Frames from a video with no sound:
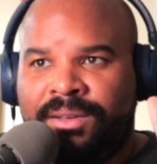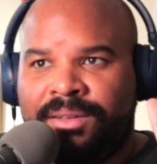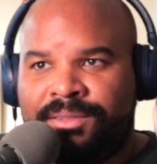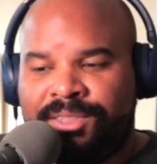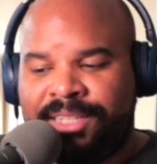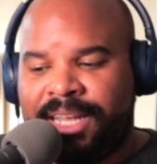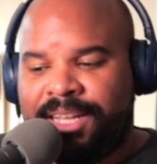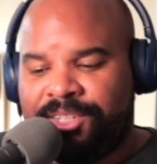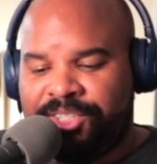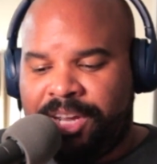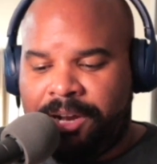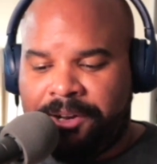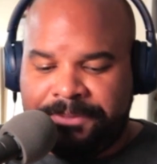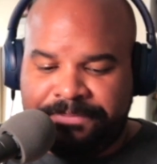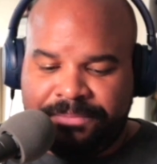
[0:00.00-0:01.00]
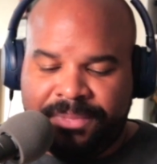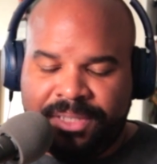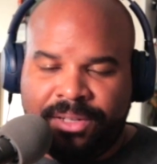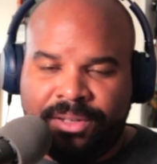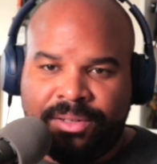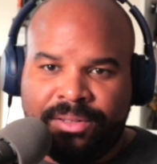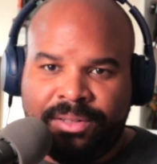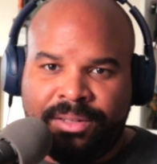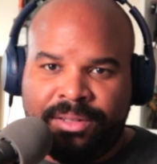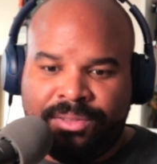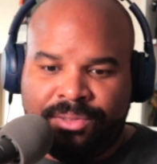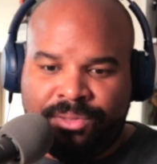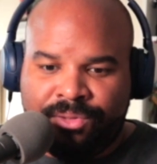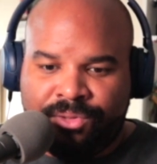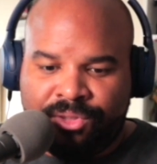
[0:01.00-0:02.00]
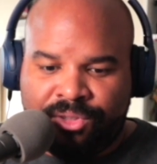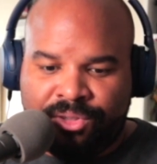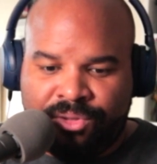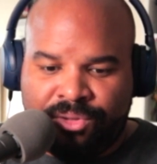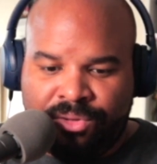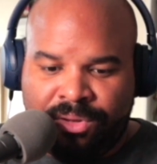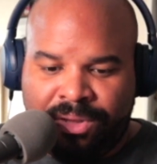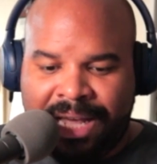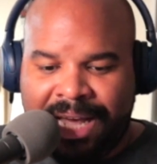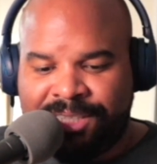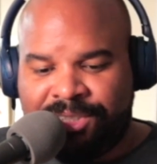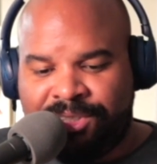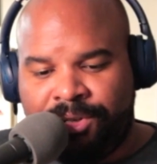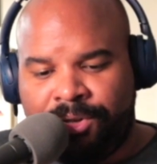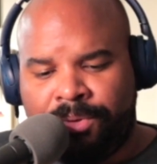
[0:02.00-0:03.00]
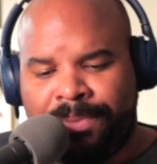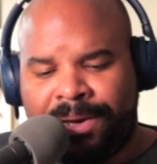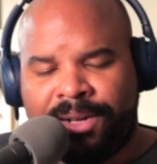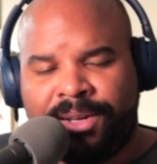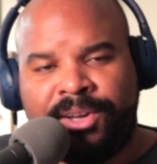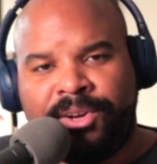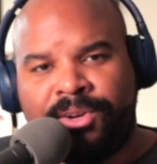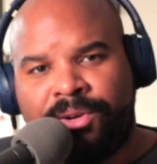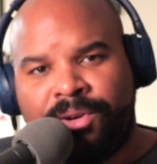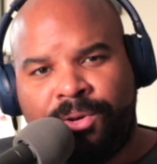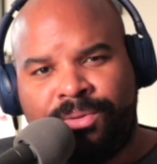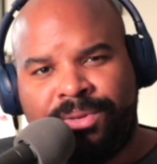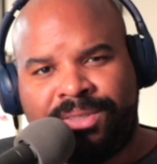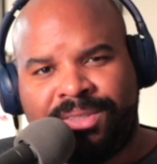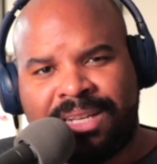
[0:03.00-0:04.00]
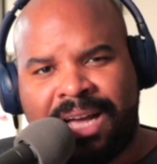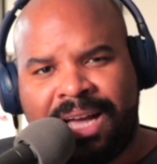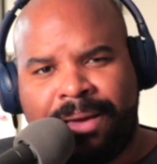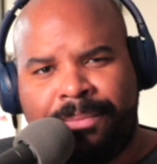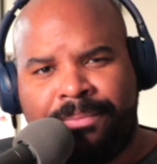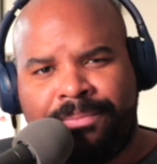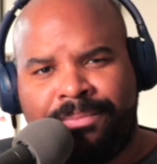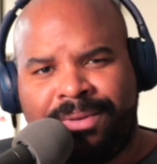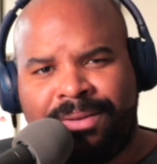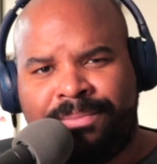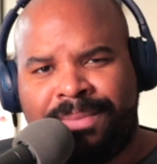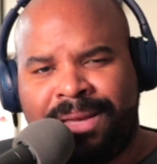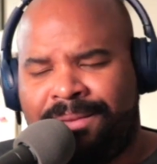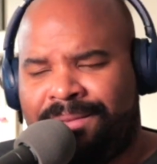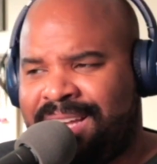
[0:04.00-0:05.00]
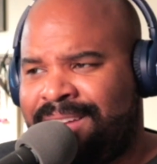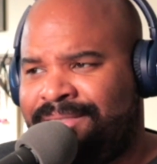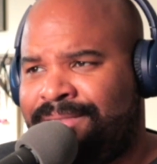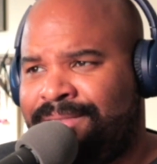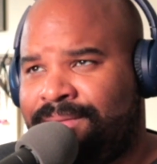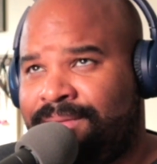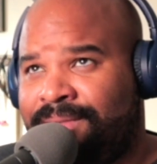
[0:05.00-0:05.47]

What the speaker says: stay the channel. Last year, about a year ago this time, it might have